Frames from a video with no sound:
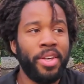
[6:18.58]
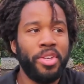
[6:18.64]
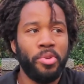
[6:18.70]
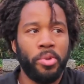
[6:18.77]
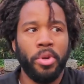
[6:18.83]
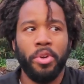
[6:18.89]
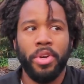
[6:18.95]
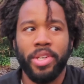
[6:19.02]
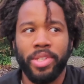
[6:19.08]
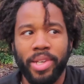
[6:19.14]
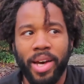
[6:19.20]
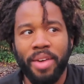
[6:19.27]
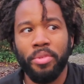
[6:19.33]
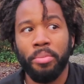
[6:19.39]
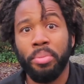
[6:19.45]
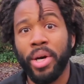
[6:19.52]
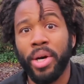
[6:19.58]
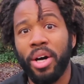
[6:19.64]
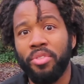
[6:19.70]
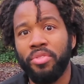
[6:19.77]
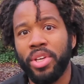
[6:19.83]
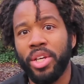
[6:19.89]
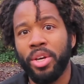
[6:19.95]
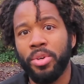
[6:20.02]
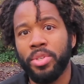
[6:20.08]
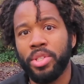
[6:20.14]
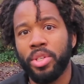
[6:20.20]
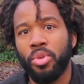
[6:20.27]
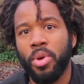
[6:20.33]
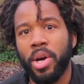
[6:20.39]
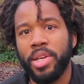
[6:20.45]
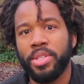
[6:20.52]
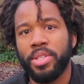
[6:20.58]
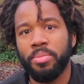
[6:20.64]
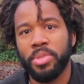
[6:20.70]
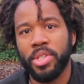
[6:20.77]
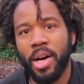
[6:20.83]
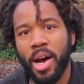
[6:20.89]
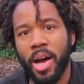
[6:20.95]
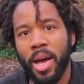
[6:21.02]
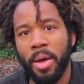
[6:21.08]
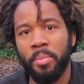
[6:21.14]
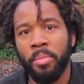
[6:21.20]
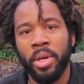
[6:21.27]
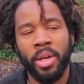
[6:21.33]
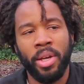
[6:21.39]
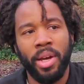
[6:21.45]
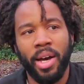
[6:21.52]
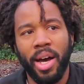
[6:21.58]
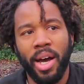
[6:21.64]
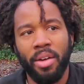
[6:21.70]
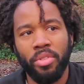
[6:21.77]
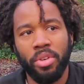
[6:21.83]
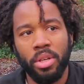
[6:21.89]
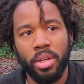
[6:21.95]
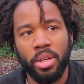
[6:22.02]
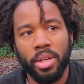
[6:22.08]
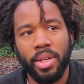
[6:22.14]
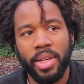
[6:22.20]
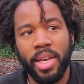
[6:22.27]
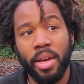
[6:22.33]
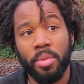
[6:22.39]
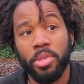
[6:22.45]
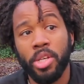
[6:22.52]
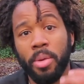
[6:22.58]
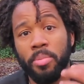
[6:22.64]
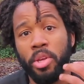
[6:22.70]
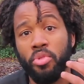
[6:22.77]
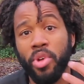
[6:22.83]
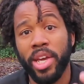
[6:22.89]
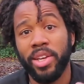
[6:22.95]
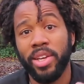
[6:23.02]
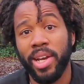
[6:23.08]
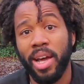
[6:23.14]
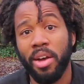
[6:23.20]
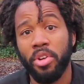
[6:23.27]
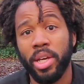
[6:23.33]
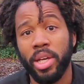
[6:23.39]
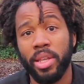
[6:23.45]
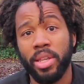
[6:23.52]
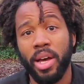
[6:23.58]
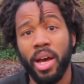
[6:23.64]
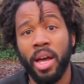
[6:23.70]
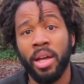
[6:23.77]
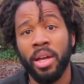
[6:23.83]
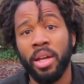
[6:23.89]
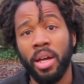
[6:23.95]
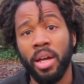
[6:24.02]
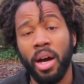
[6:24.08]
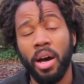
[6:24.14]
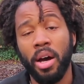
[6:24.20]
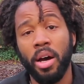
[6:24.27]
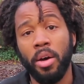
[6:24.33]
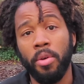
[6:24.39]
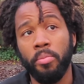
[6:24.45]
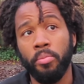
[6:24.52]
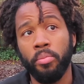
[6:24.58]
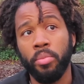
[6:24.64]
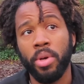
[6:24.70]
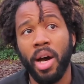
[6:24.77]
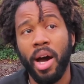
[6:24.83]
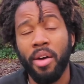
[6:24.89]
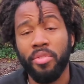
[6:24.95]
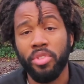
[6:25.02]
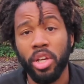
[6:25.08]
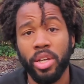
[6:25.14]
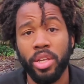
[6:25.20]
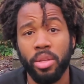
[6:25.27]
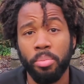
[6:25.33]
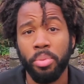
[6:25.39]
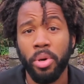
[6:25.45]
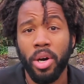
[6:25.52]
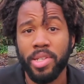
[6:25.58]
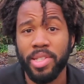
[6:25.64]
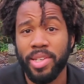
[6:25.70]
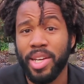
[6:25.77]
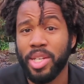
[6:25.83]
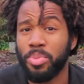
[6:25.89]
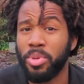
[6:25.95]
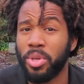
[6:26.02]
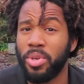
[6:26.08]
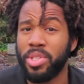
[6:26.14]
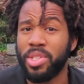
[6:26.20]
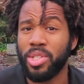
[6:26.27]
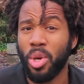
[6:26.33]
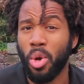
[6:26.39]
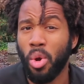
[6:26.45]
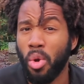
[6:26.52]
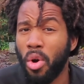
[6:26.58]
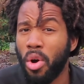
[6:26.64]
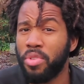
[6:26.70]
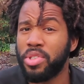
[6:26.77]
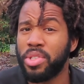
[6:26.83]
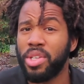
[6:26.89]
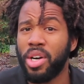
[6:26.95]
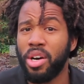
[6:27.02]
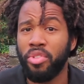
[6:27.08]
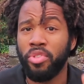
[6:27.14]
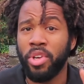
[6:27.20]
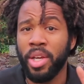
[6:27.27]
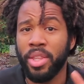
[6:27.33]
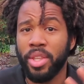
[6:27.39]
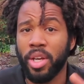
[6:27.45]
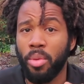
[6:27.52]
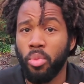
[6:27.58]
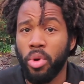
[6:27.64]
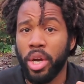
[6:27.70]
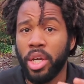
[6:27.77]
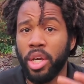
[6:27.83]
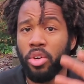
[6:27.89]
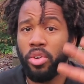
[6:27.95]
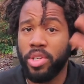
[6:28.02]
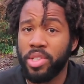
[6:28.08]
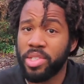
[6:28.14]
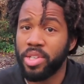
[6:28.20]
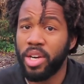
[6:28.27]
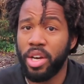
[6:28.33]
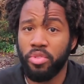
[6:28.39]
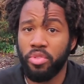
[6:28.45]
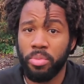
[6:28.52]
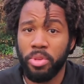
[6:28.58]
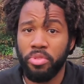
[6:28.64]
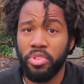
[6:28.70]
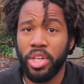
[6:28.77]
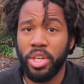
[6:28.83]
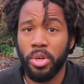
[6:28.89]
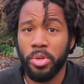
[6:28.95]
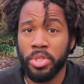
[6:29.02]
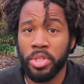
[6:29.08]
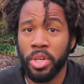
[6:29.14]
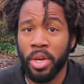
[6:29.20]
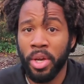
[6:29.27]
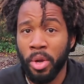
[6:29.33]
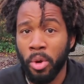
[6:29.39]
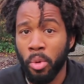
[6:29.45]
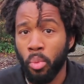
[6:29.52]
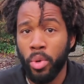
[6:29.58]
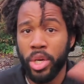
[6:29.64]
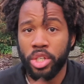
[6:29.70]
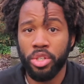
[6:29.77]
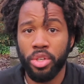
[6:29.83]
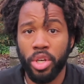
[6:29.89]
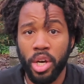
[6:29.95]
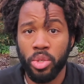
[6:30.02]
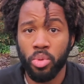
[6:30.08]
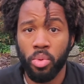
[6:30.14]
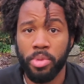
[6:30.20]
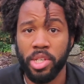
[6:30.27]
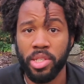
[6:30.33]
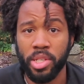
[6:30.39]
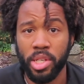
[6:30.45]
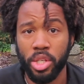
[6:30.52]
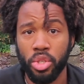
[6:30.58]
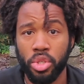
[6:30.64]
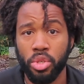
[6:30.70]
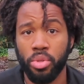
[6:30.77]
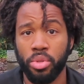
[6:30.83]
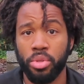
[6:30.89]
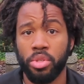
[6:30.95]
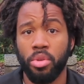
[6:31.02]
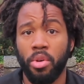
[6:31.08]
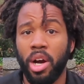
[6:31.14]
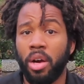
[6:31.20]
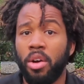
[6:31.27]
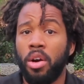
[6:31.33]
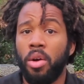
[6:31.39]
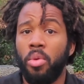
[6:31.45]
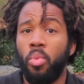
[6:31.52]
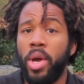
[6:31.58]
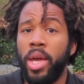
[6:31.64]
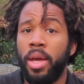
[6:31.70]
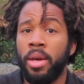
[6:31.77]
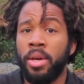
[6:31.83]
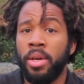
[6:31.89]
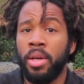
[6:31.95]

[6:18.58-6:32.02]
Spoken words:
You'll notice I haven't put up videos in quite some time. I haven't kept up the regularity that I've done in the past, and that's because there's a lot of stuff that I'm working on aside from the videos, which you guys will be seeing soon. So I can't wait.